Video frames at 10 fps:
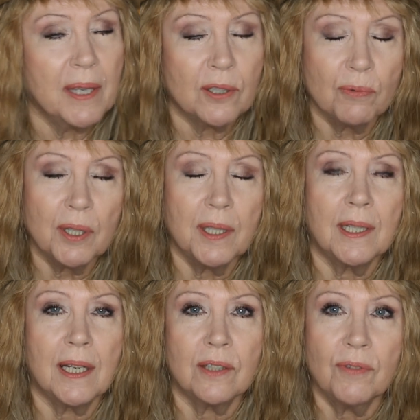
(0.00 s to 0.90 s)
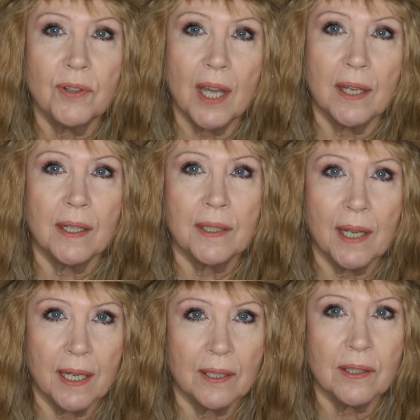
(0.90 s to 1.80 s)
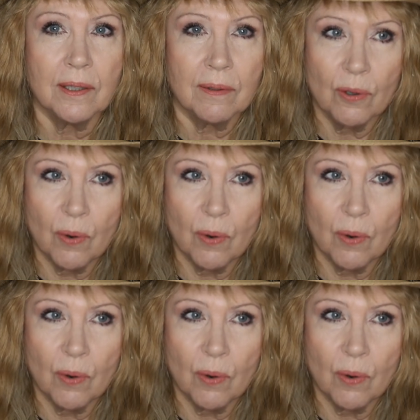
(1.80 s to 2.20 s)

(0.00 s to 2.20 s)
it's really nice. If you've got a nice